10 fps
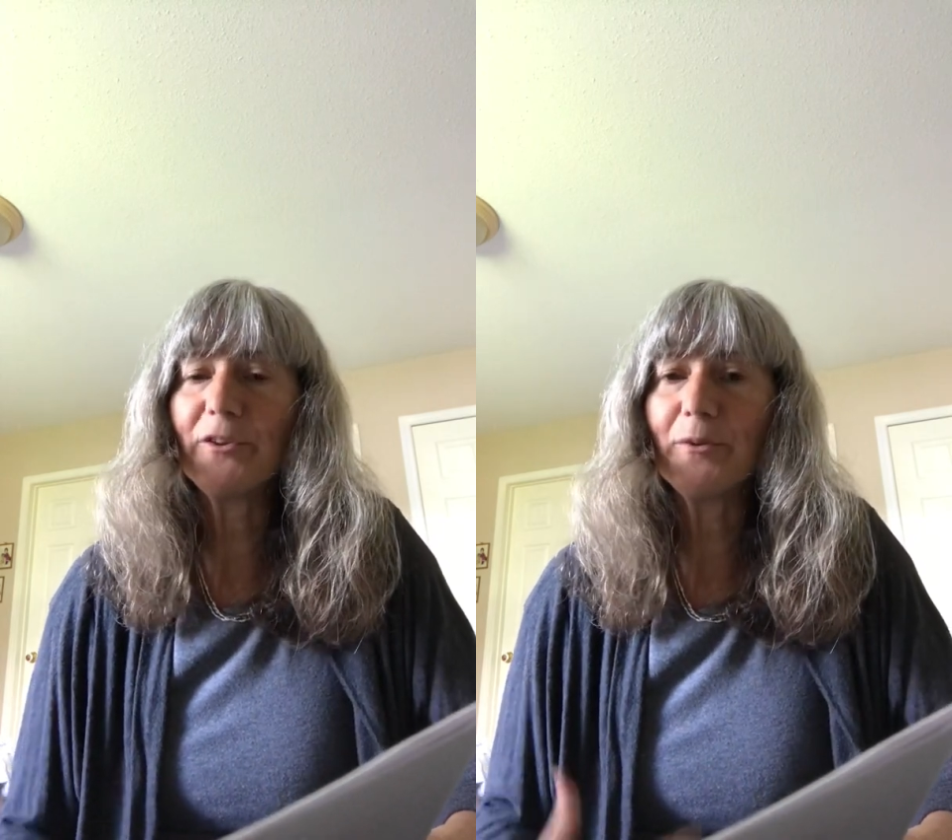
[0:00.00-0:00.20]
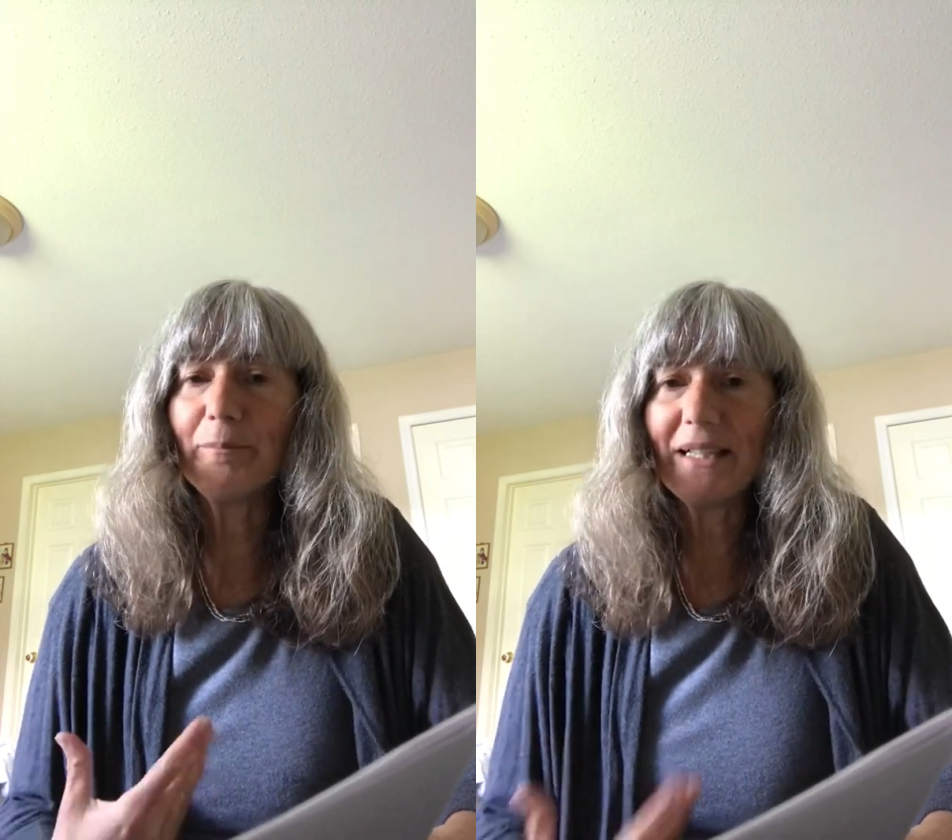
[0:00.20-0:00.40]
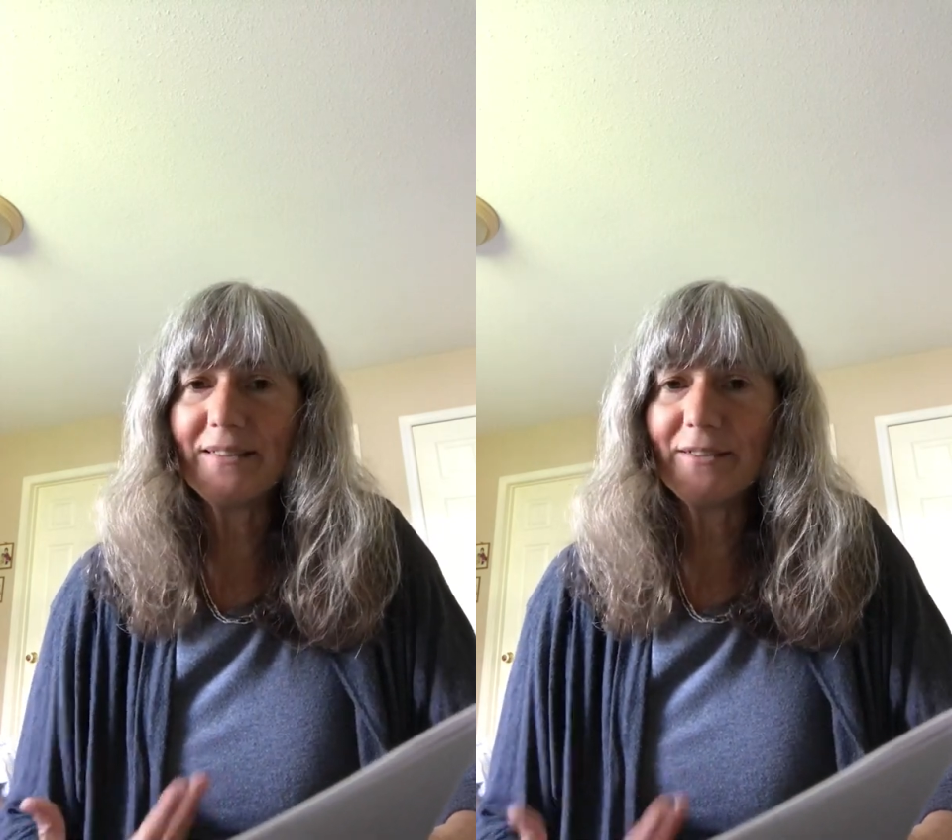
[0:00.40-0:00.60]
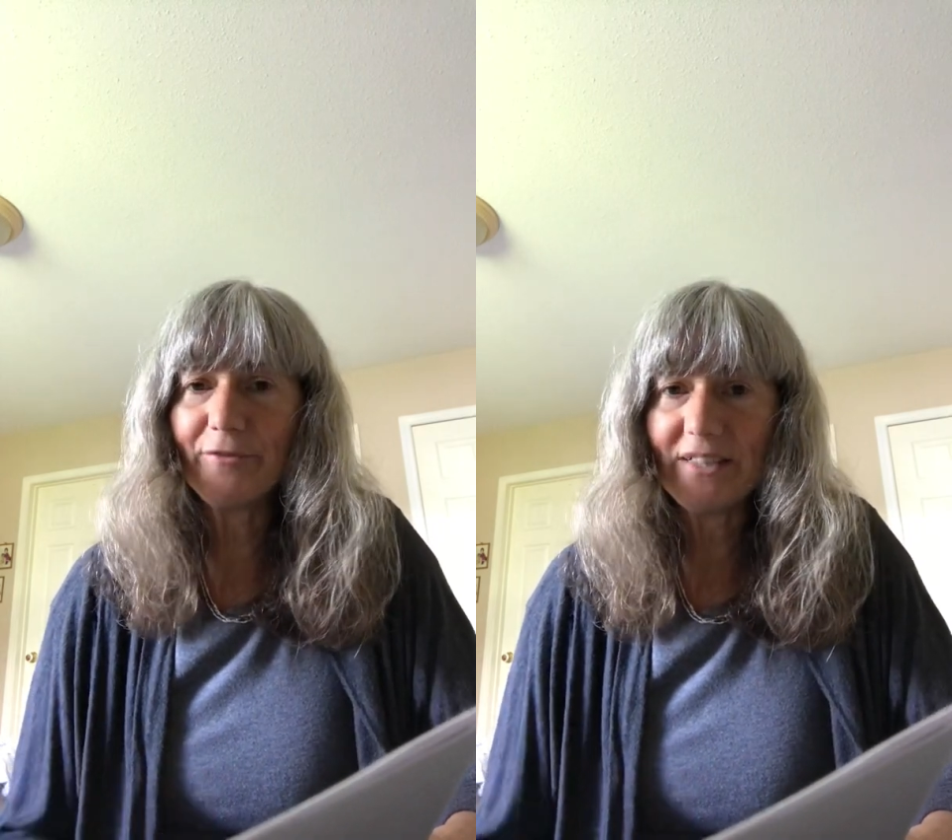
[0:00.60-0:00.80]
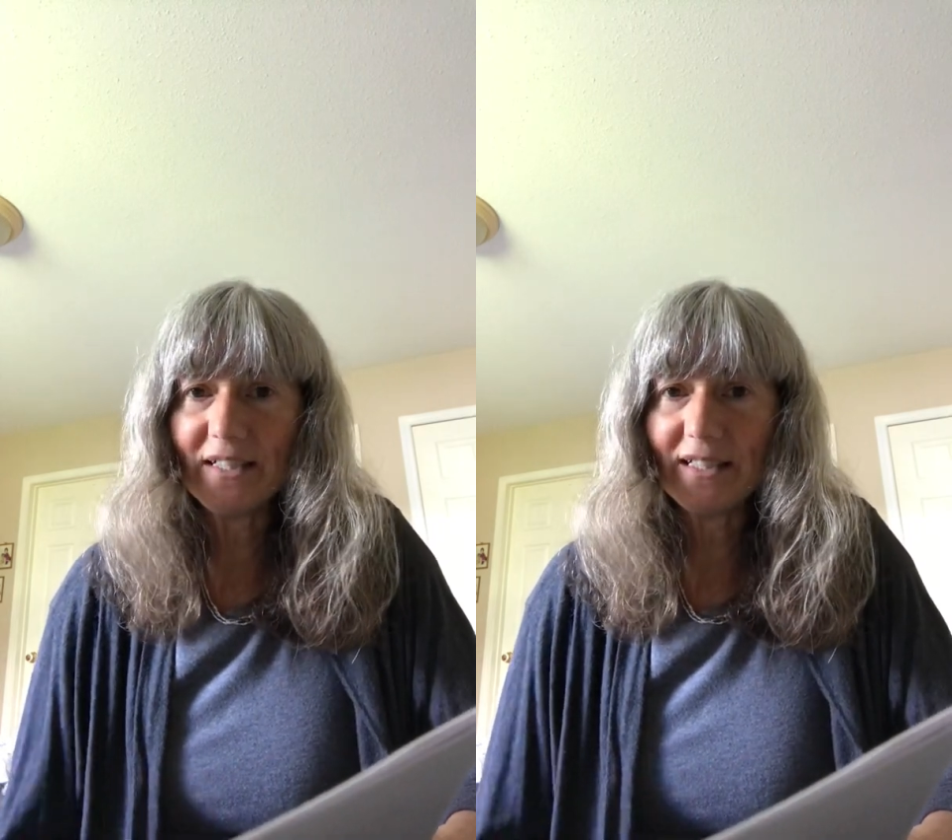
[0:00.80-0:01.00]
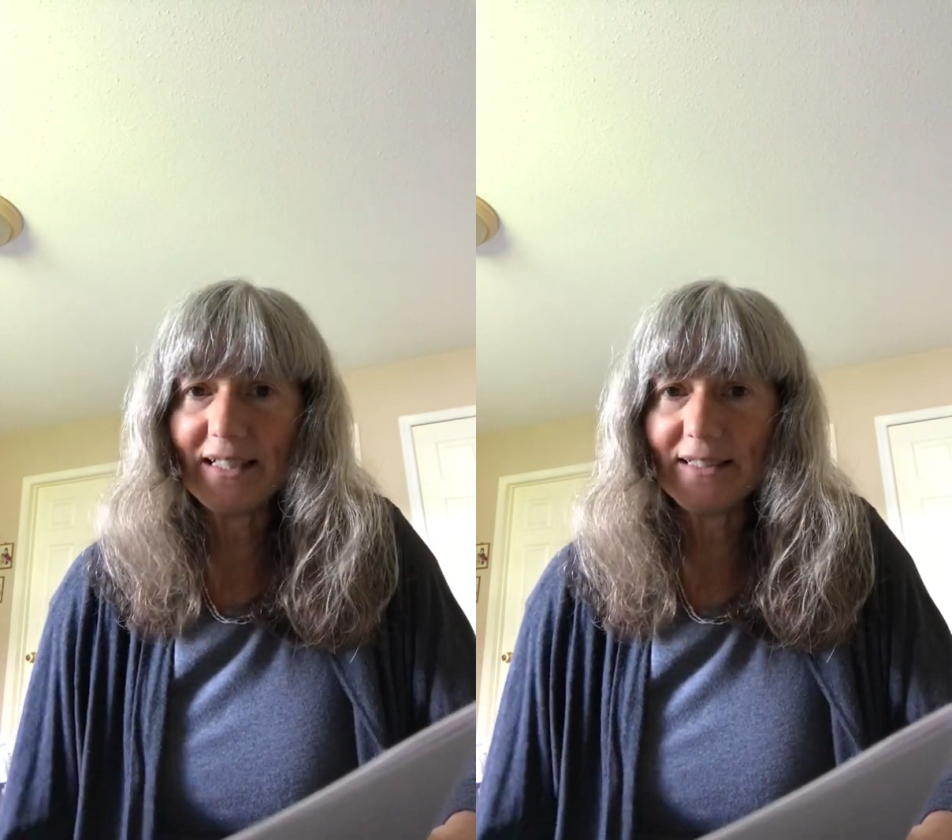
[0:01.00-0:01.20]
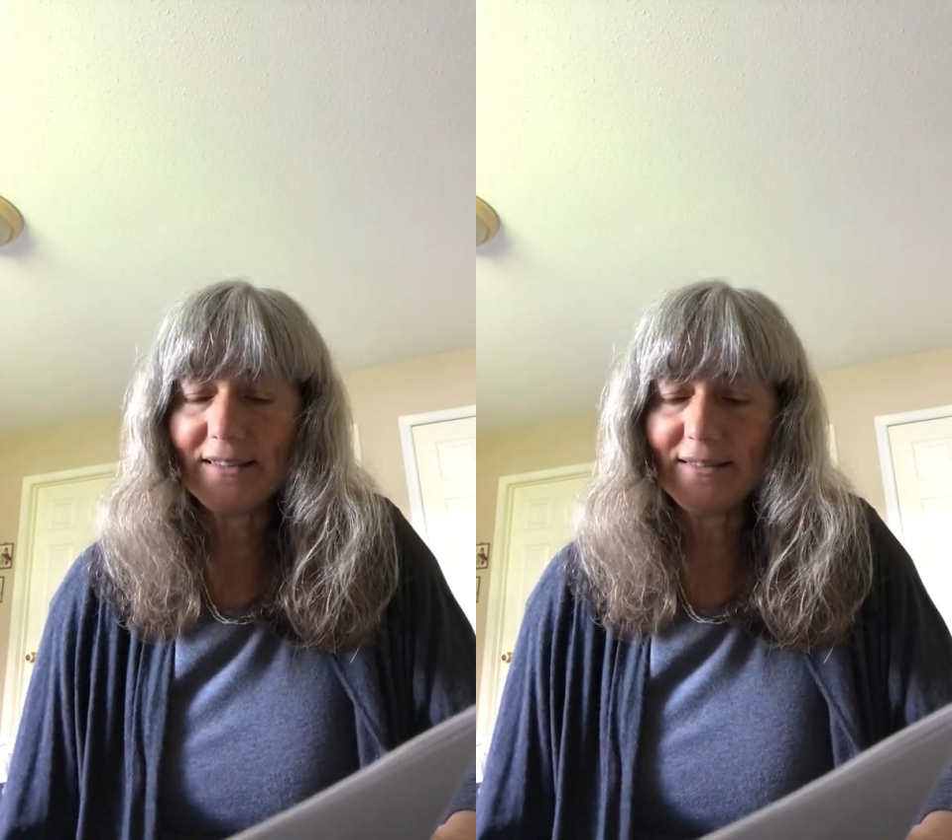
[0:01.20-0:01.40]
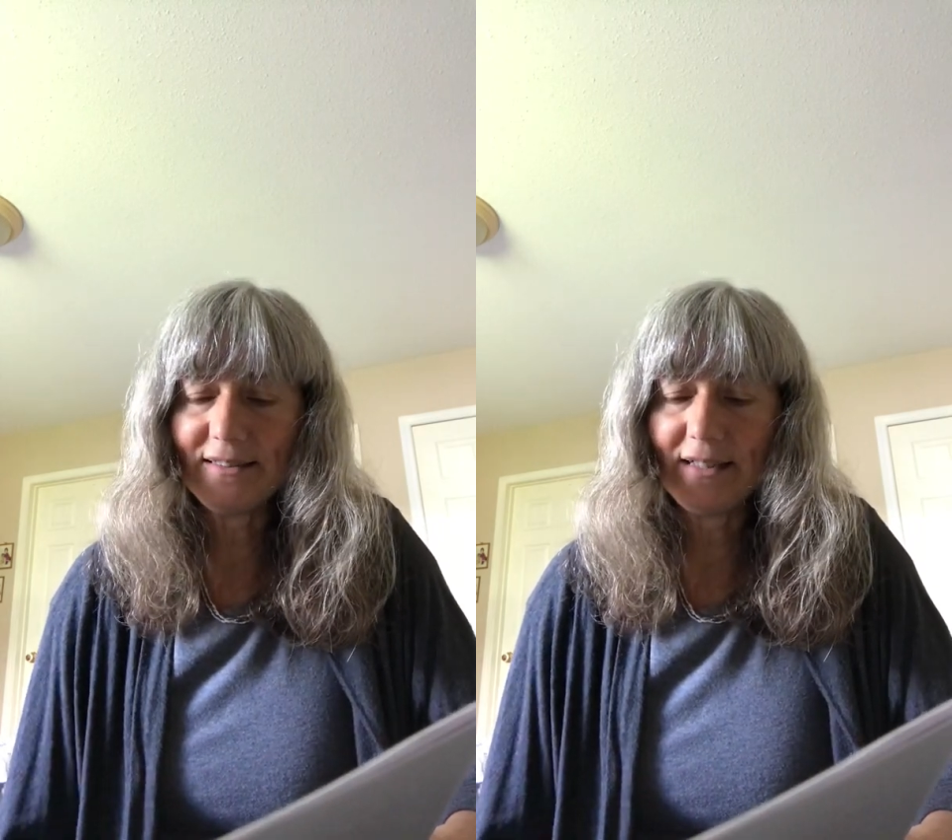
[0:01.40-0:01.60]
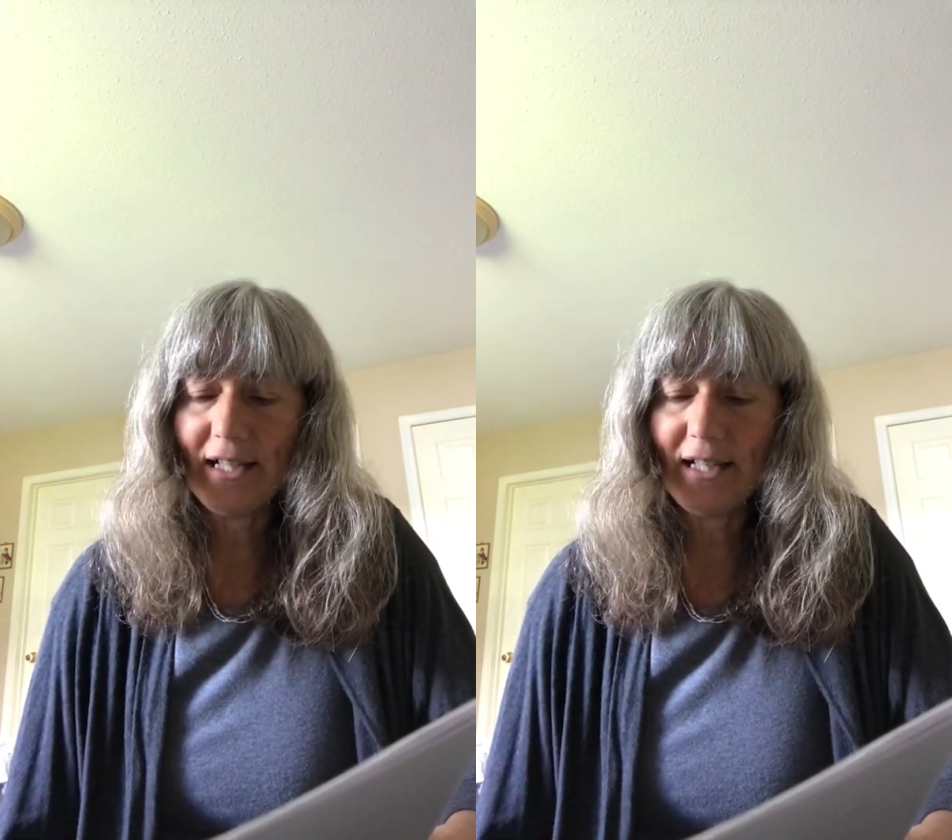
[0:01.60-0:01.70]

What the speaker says: your mixed feelings,